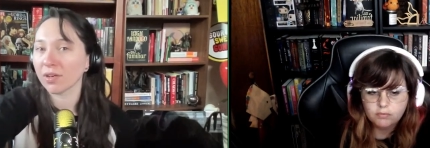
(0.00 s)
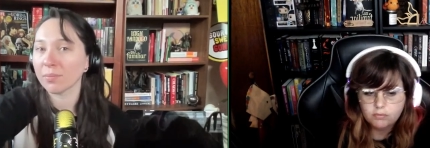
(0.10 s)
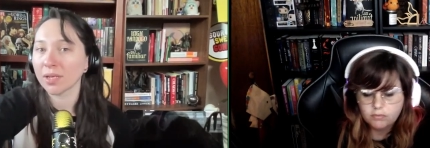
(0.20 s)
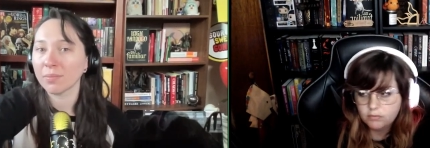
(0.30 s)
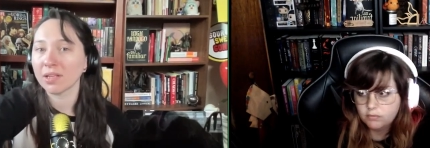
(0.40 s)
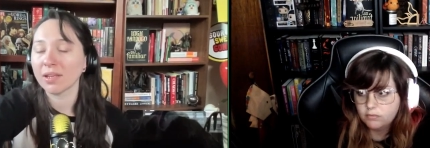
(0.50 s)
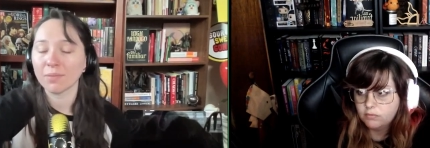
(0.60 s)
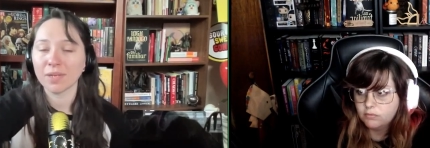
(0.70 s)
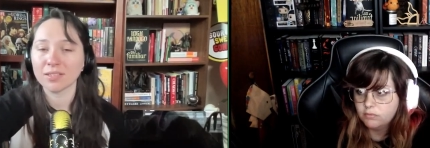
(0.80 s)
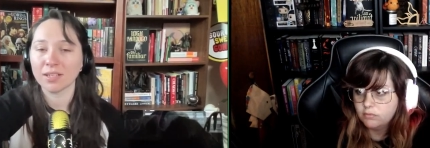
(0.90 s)
Speaker 1: from him and, like,
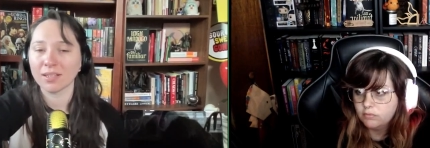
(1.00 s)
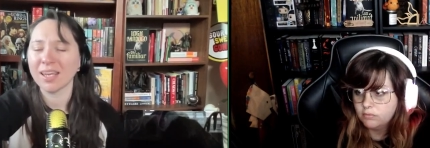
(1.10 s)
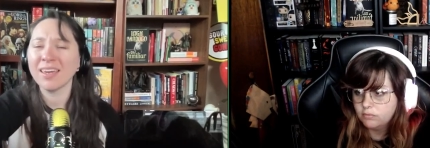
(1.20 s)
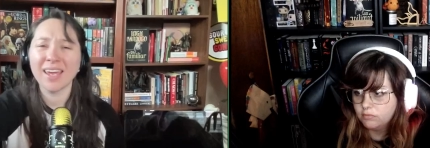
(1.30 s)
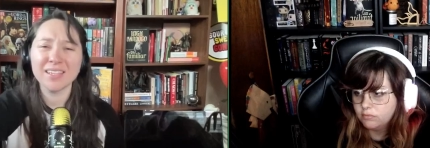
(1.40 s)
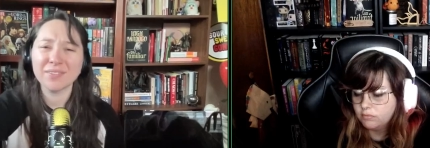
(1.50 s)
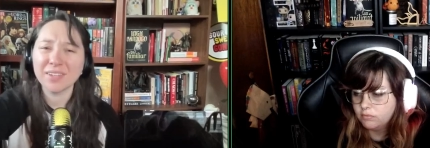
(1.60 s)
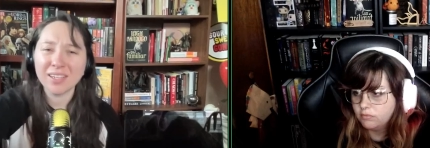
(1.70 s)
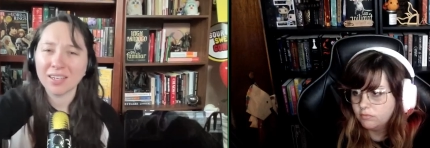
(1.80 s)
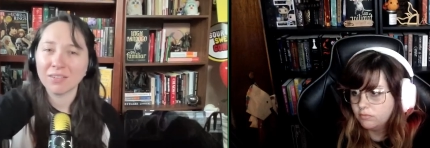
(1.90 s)
maintain. It's
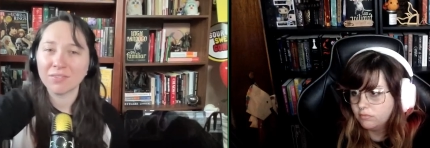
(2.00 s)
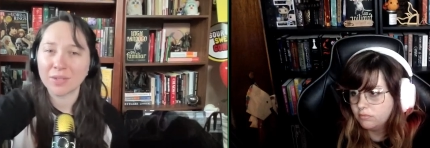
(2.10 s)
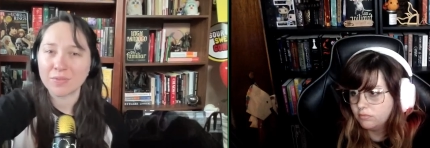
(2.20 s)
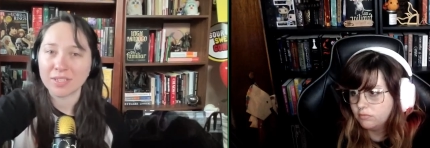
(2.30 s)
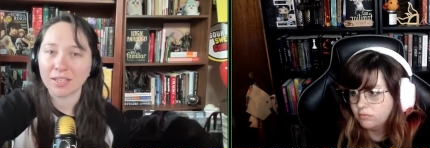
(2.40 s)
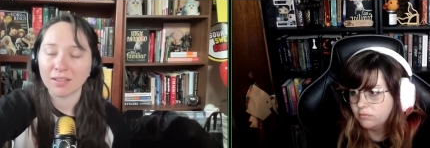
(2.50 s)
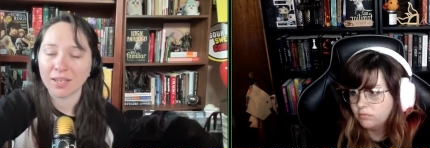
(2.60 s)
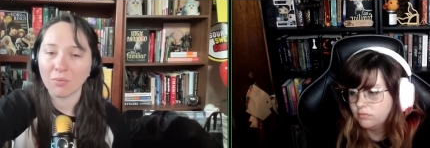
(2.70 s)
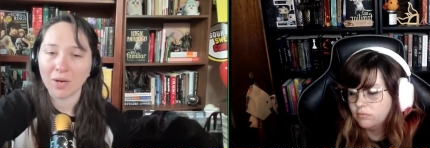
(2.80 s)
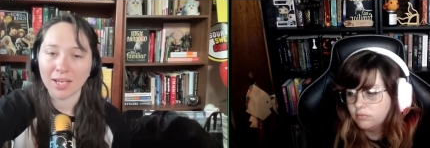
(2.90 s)
very confusing,
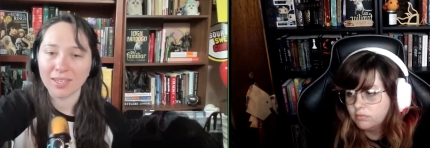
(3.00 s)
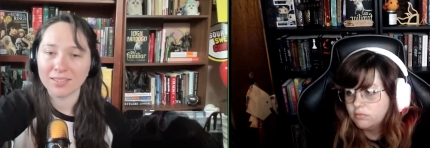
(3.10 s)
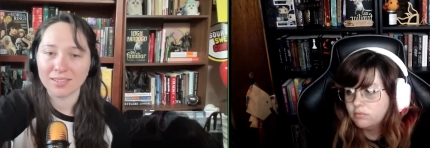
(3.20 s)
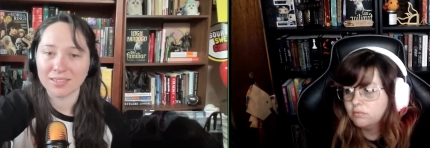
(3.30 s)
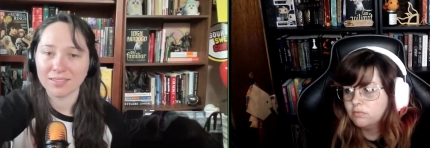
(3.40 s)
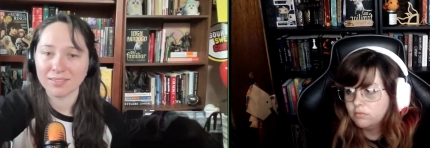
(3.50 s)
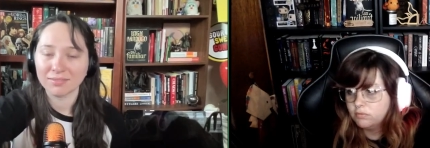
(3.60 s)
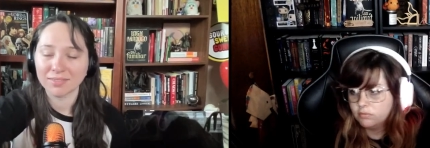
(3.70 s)
like, why he didn't.